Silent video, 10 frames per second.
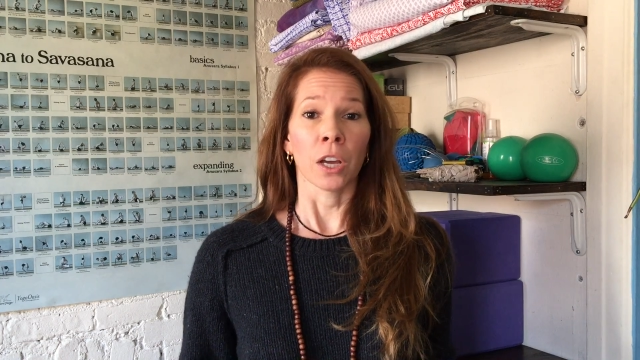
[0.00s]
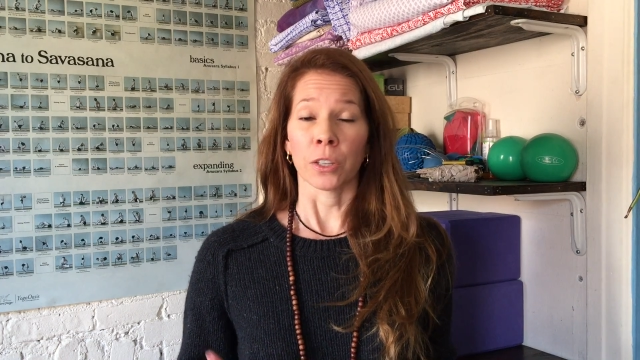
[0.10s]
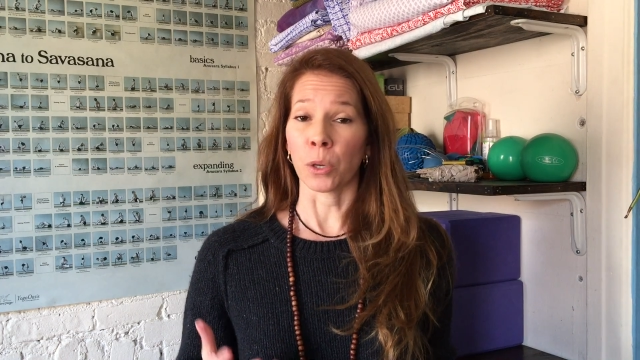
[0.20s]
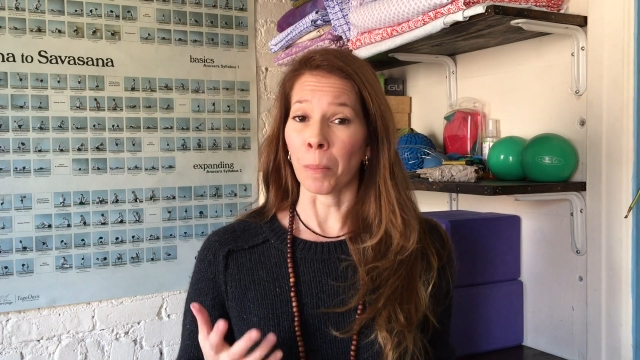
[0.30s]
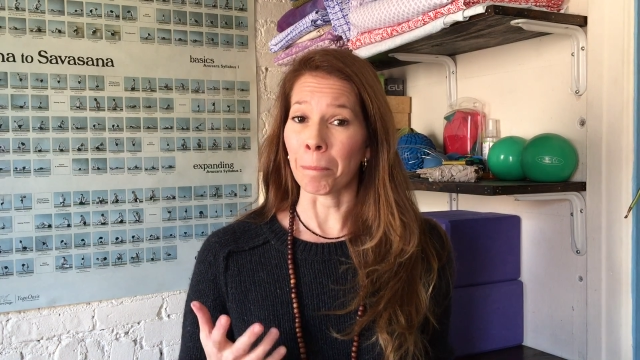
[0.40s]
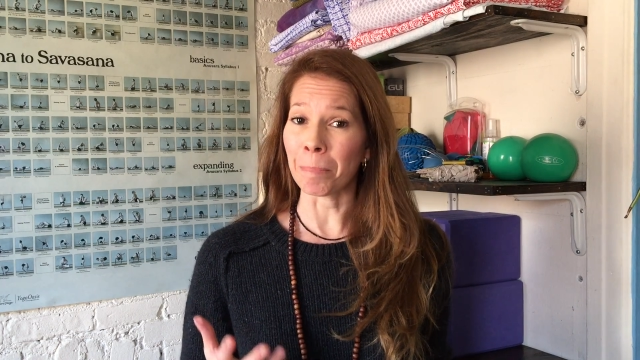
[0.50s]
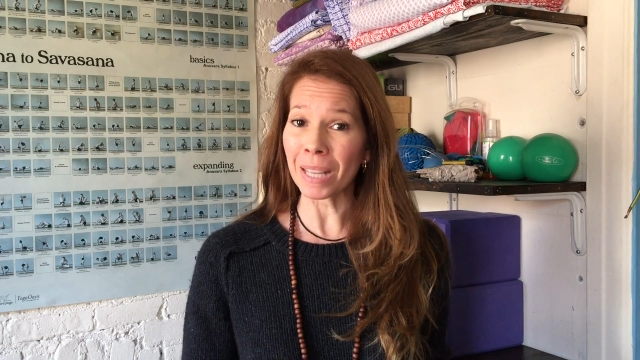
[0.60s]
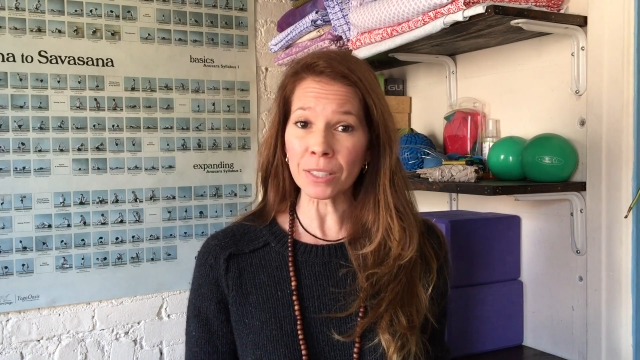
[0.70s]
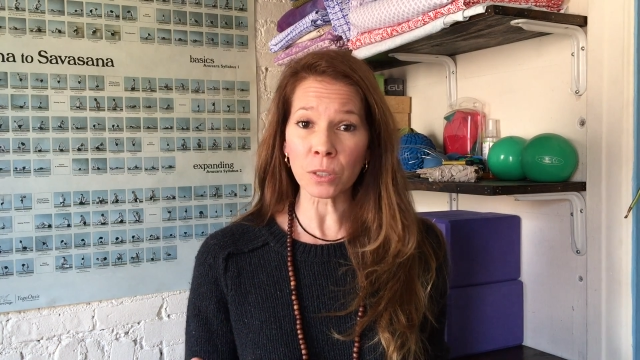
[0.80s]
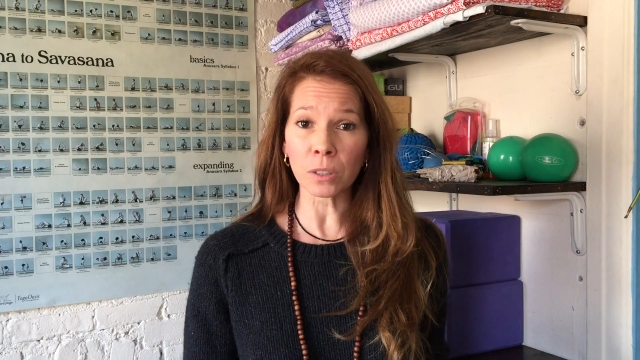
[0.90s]
your
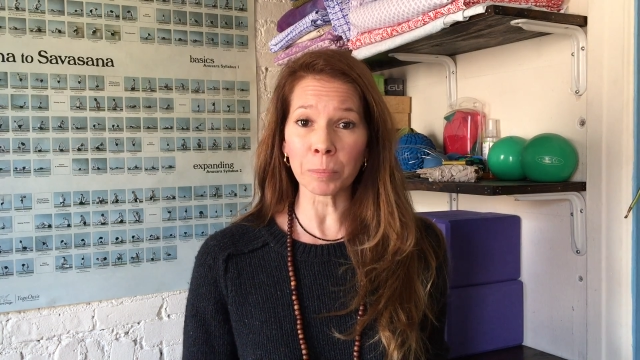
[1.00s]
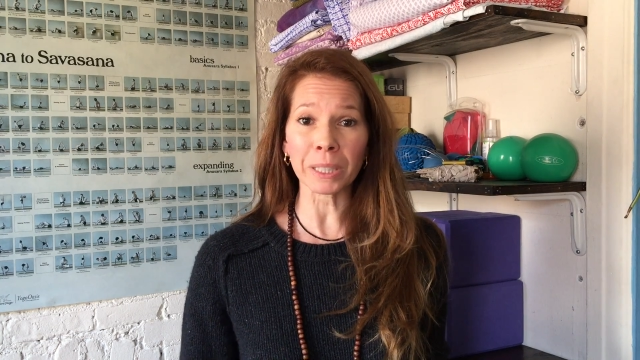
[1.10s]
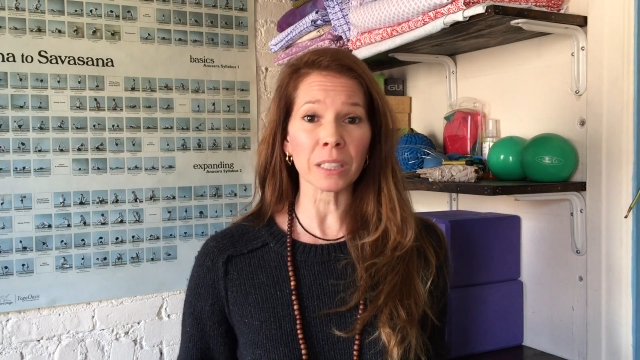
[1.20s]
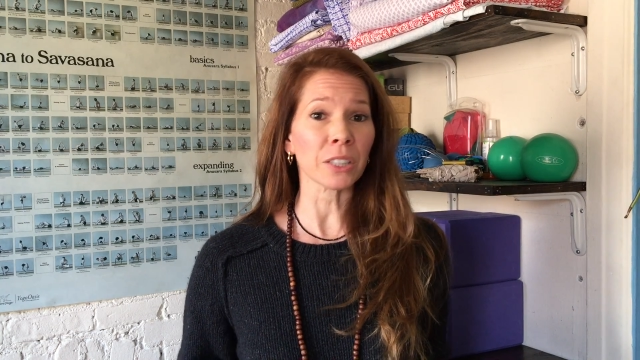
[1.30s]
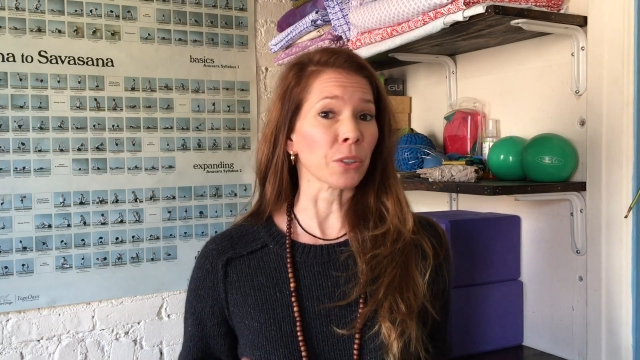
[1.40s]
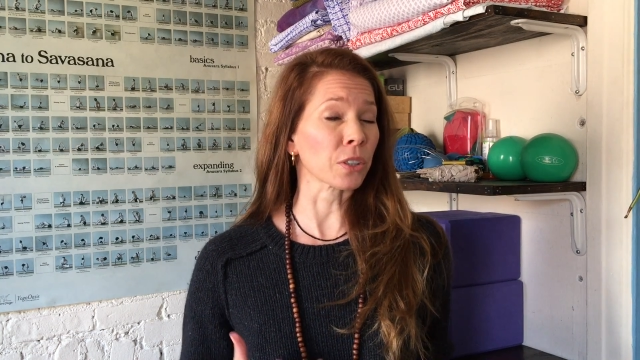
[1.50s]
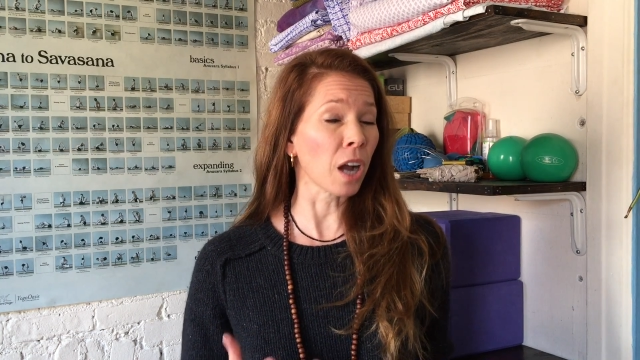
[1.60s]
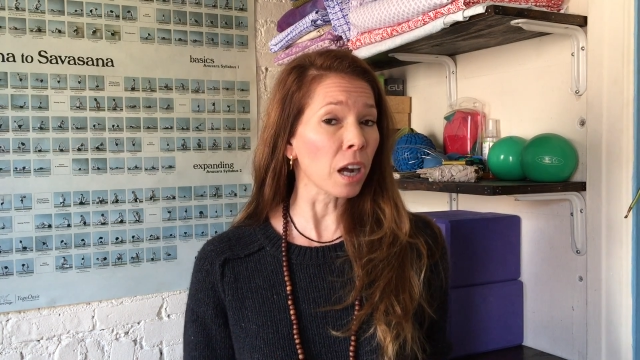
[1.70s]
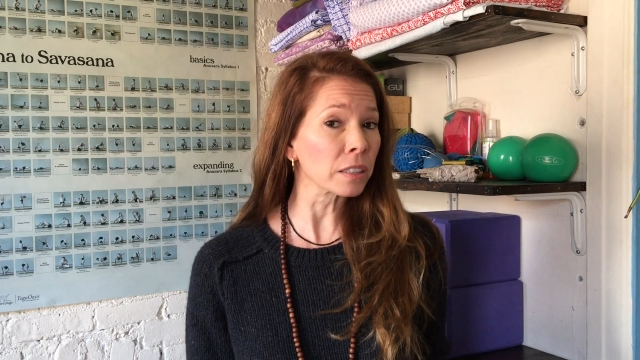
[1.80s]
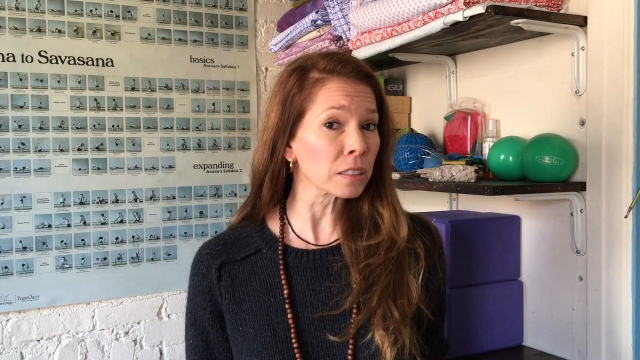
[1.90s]
mental ability, your
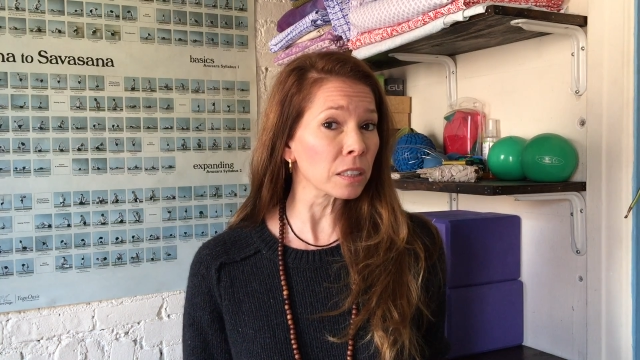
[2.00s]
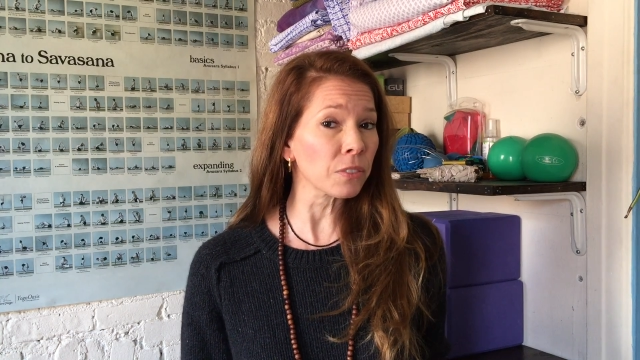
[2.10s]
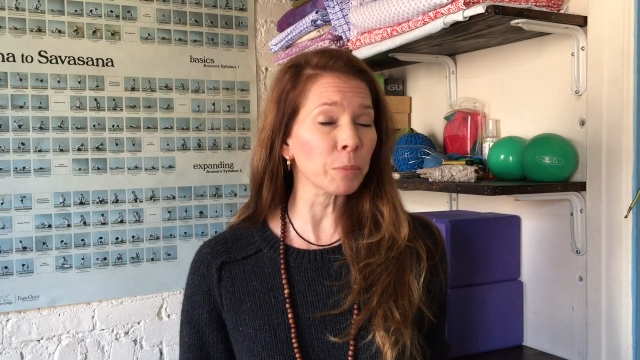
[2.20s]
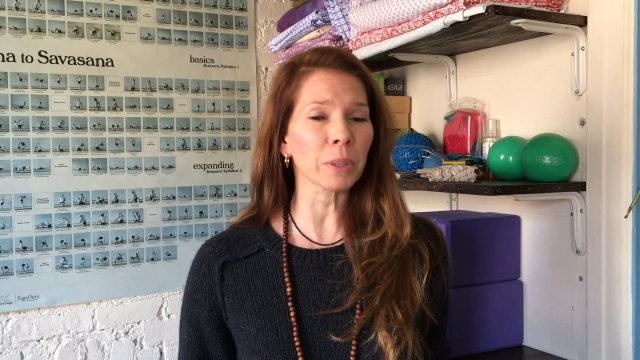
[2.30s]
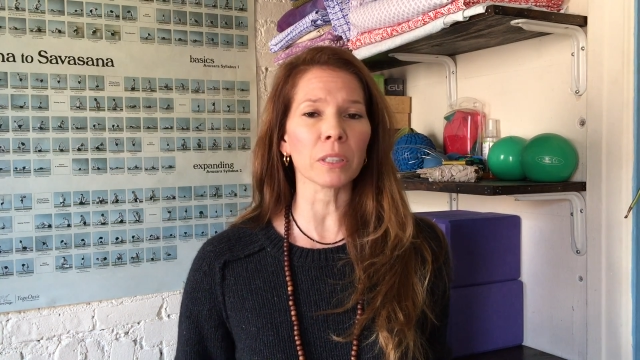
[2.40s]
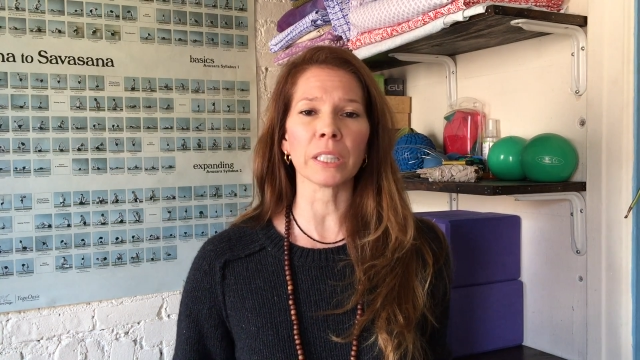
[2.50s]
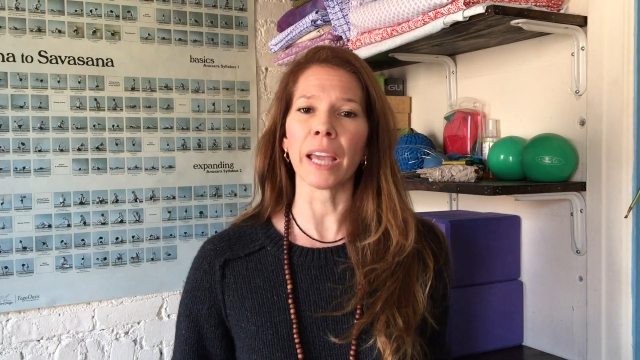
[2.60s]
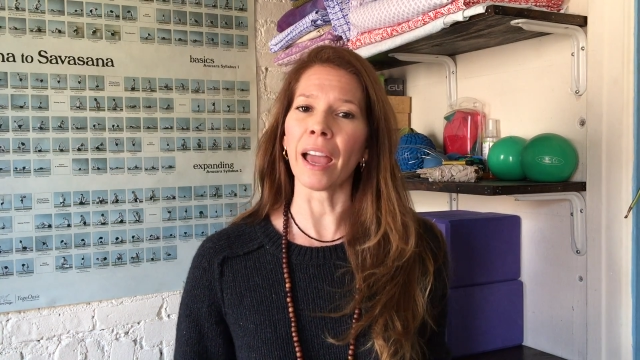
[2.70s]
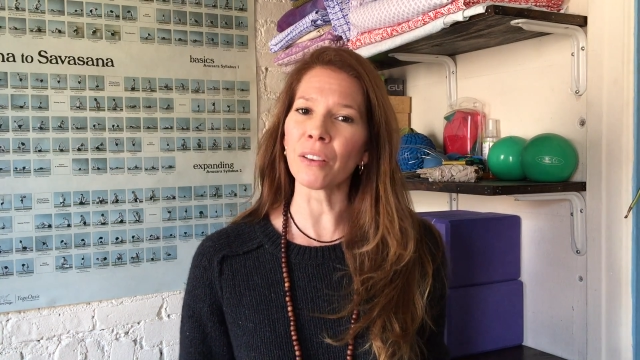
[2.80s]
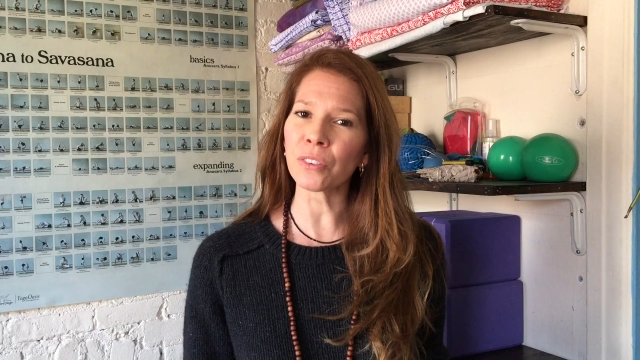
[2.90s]
cognitive
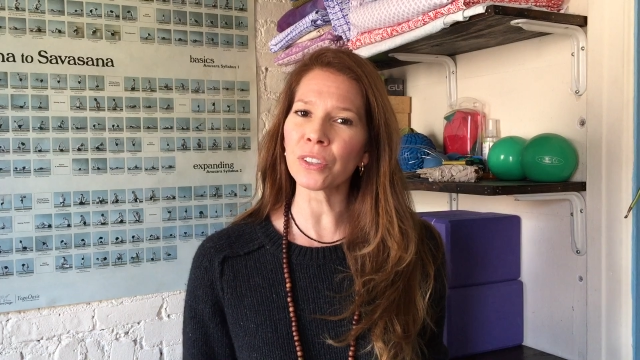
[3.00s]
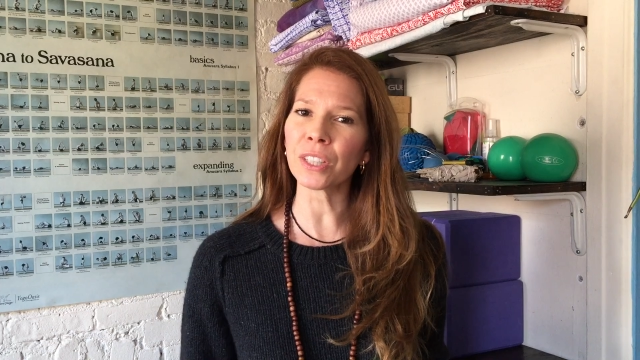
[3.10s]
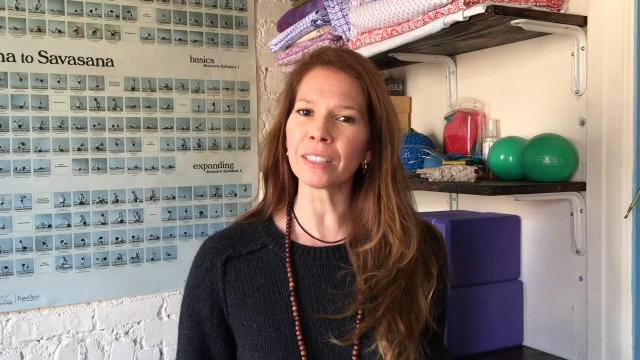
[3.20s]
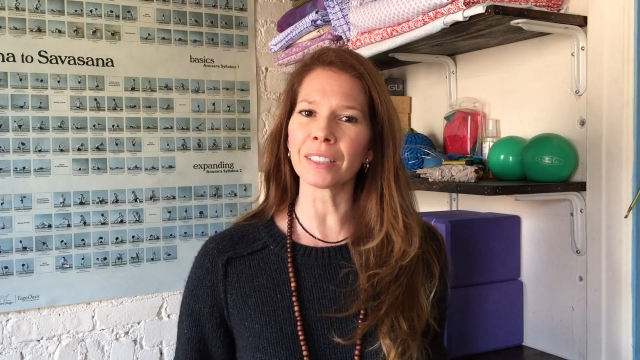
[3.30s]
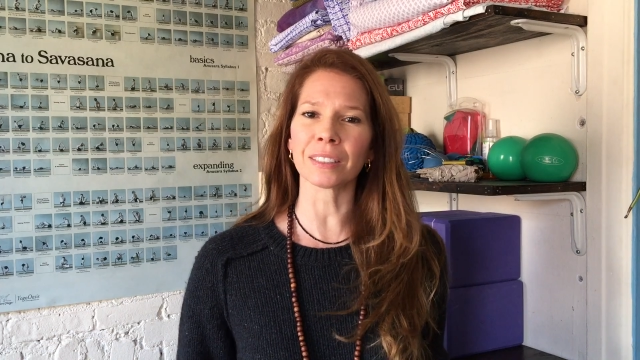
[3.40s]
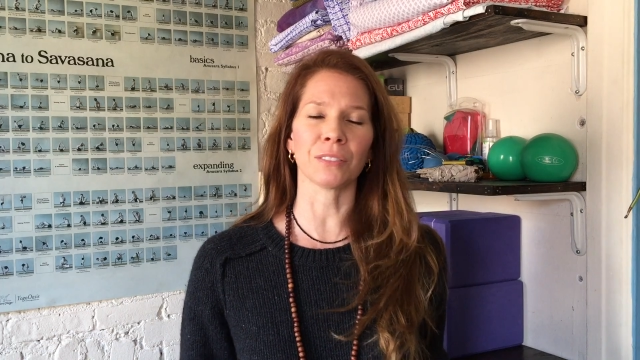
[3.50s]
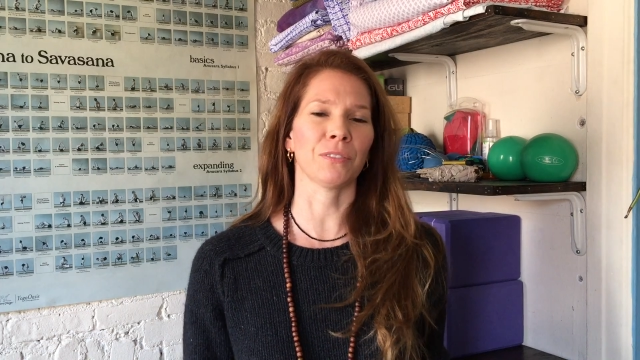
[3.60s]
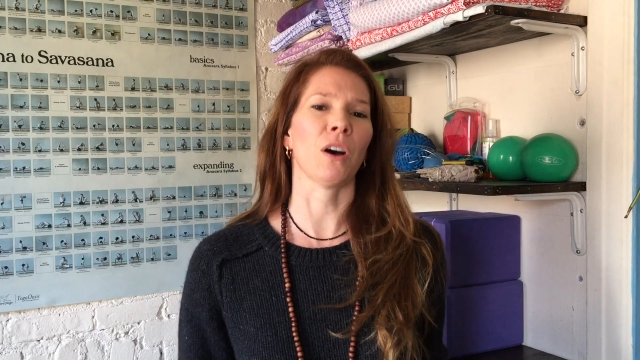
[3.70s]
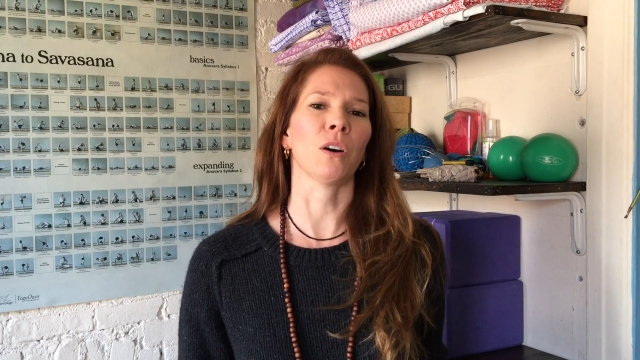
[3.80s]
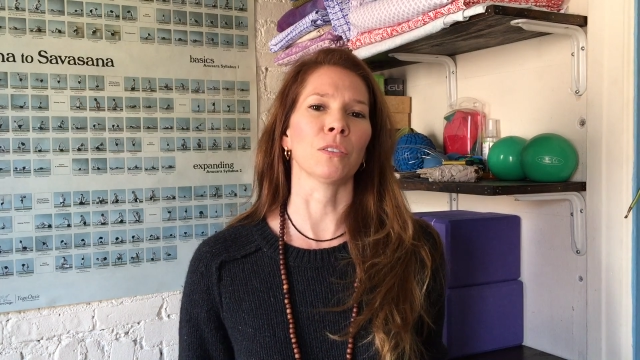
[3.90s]
ability, everything that's
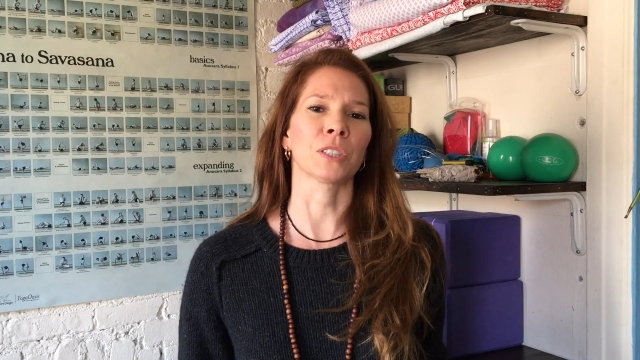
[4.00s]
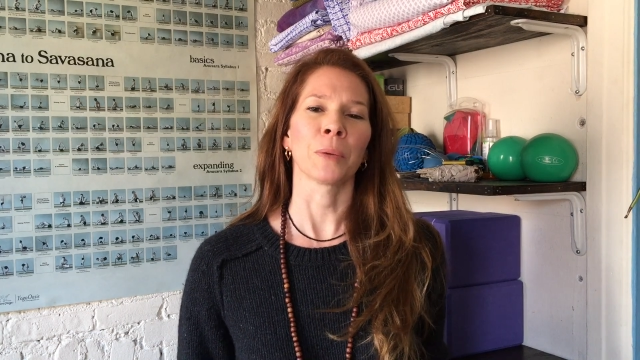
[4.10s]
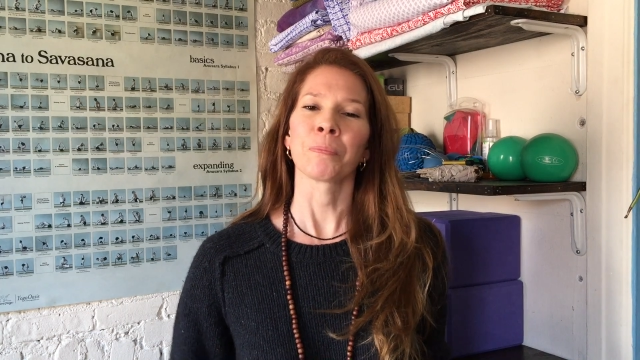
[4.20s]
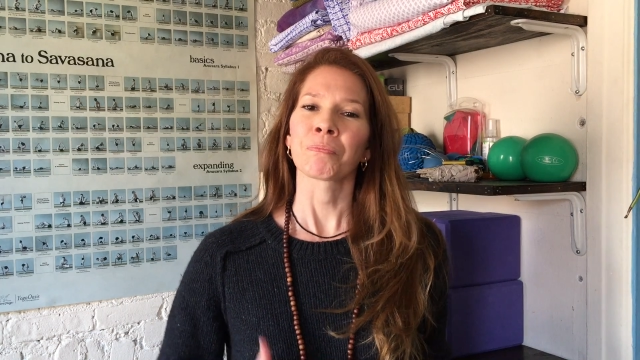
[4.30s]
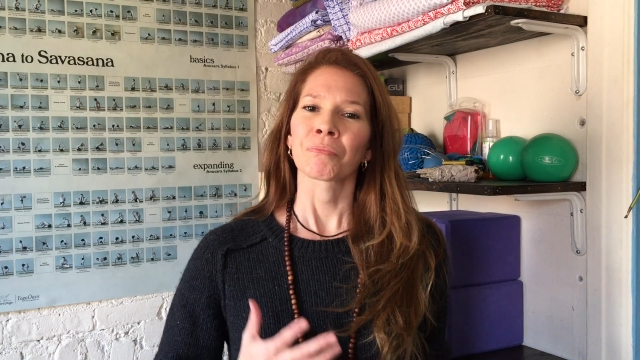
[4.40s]
involved